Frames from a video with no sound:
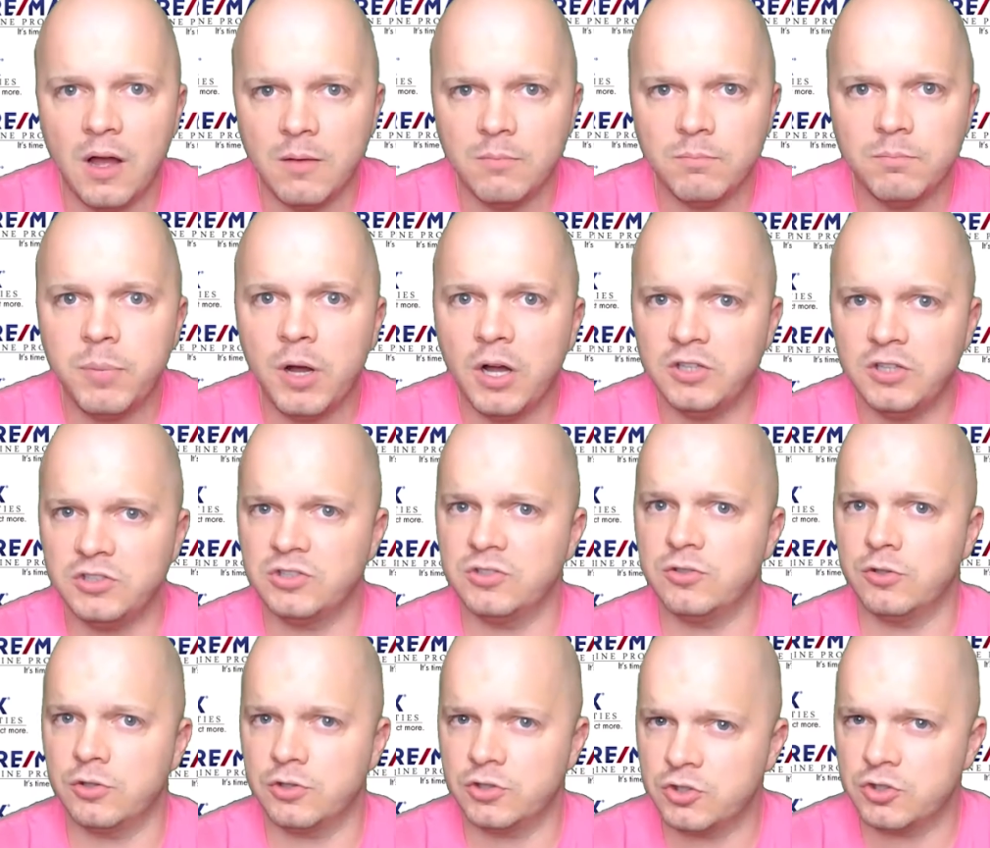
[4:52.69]
pungent
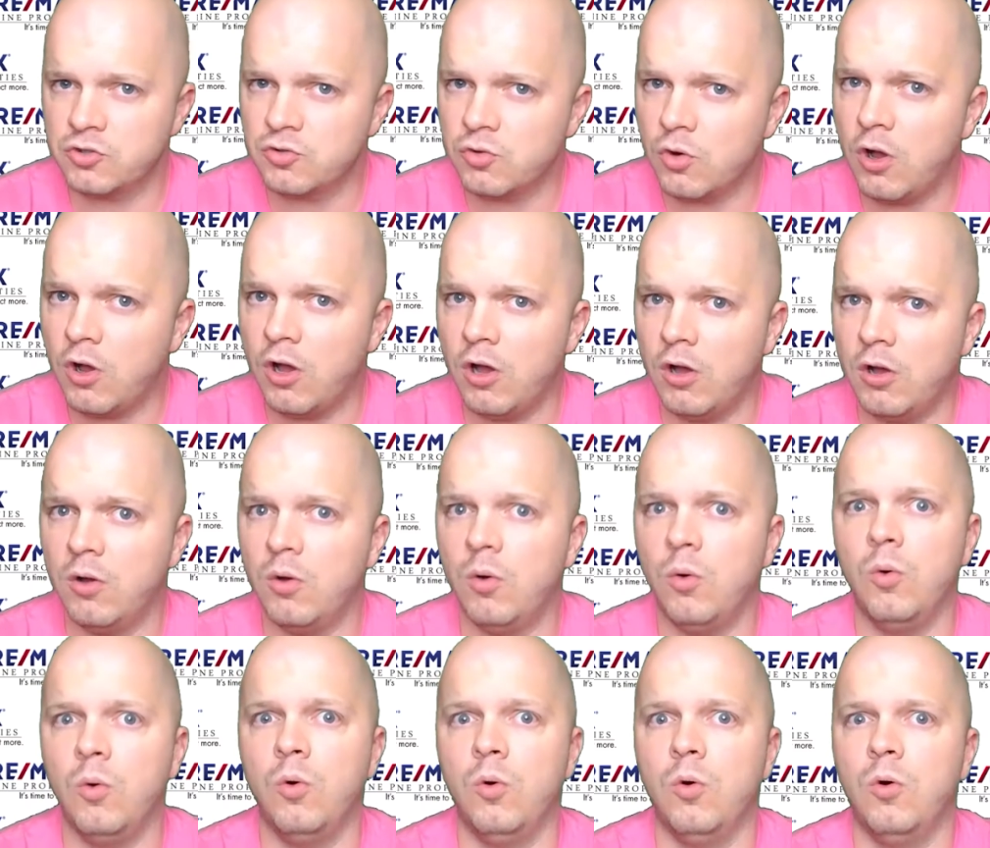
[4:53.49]
or strong
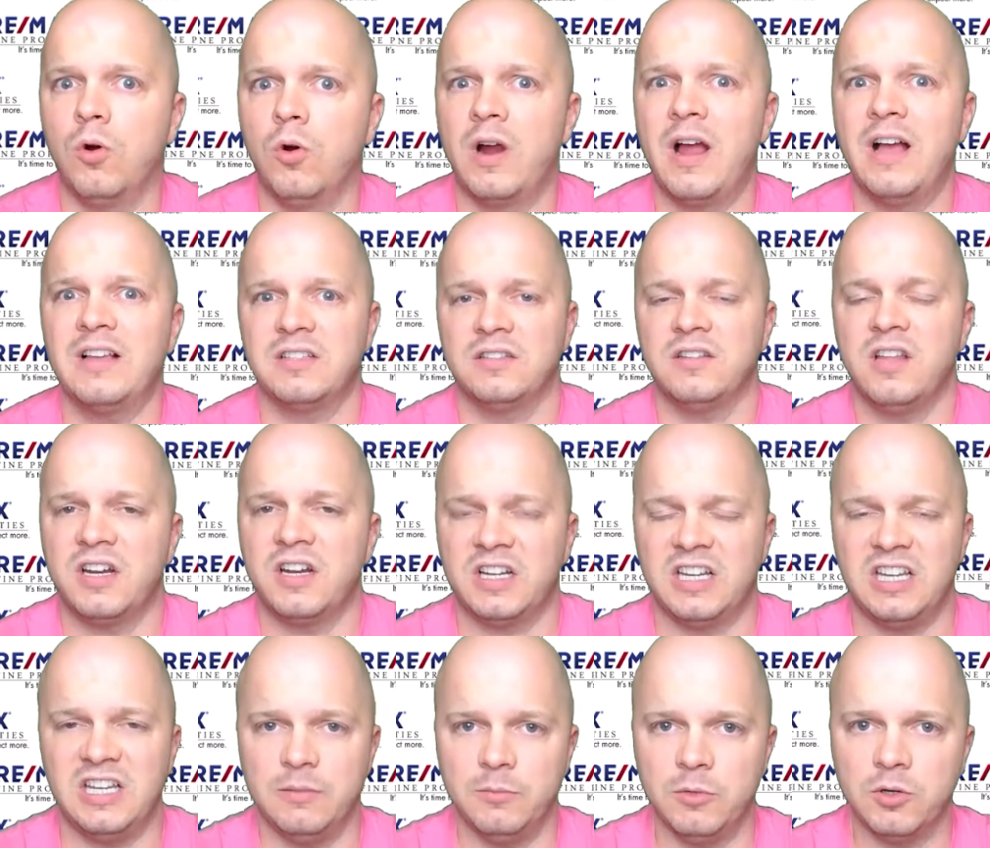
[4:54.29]
or has a lot of
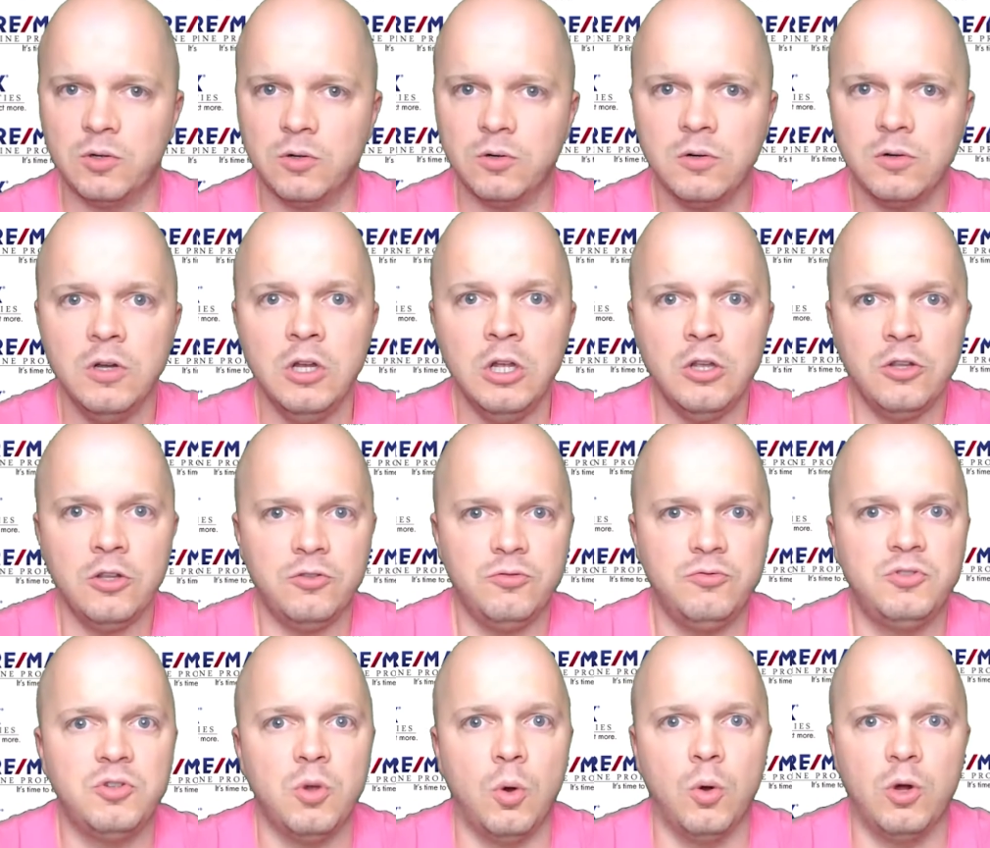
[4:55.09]
chemical, you
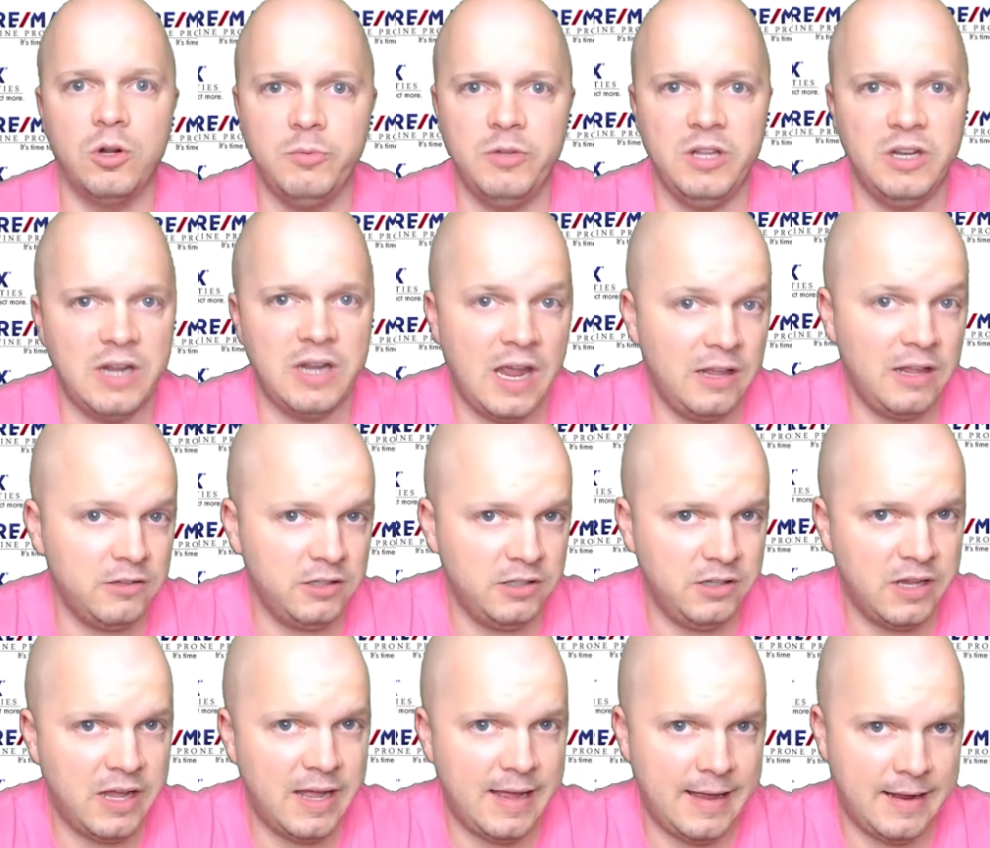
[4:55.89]
don't want to be inhaling
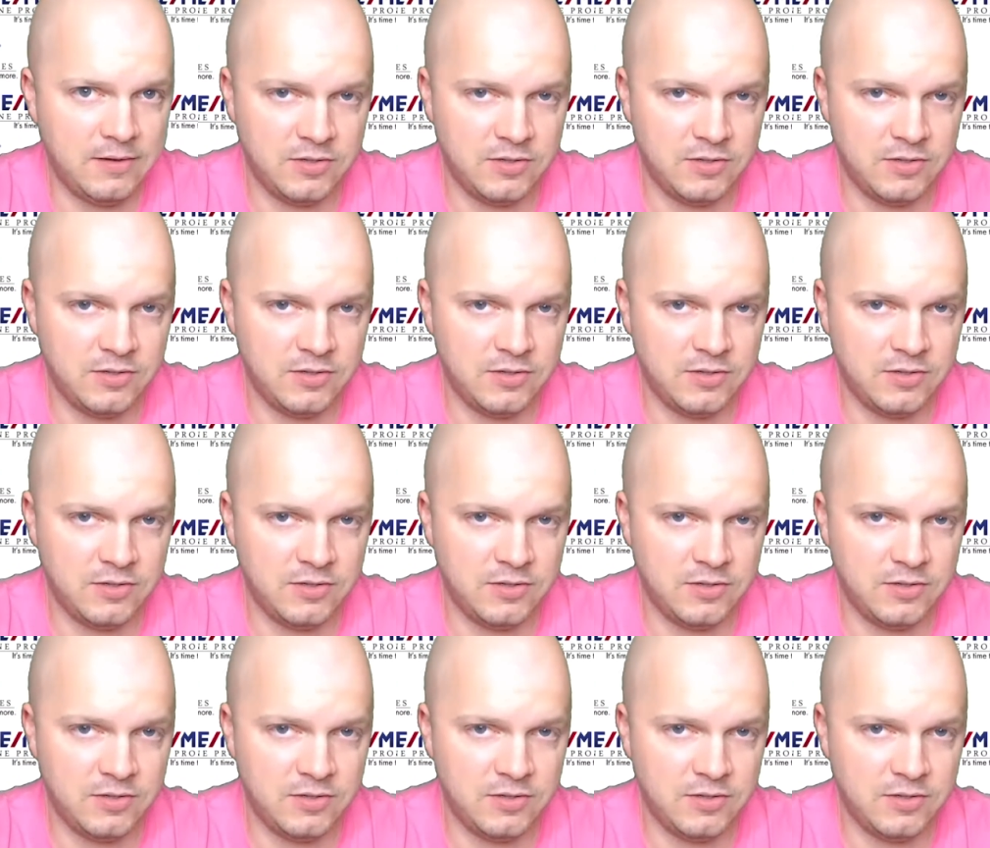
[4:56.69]
that.